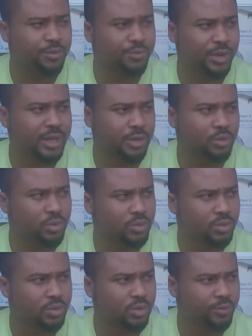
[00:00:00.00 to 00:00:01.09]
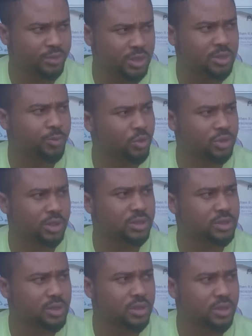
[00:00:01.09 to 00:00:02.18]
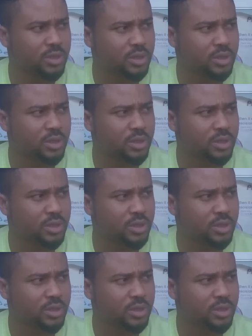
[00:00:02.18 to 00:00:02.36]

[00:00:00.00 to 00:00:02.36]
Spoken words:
What's the value of this project?